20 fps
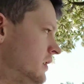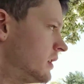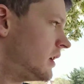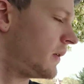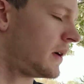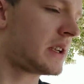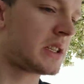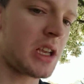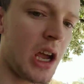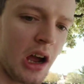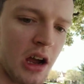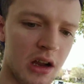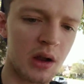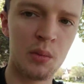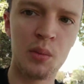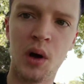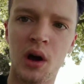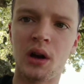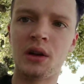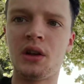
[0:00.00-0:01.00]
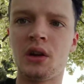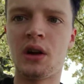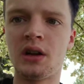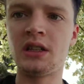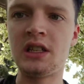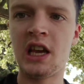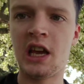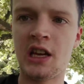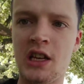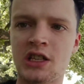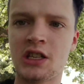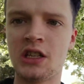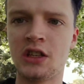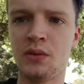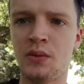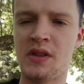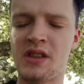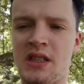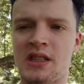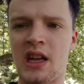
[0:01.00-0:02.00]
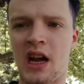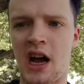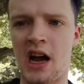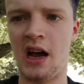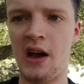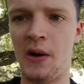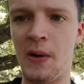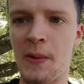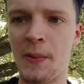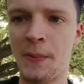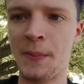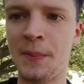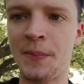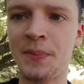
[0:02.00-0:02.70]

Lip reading: When we talk about your intentions with style,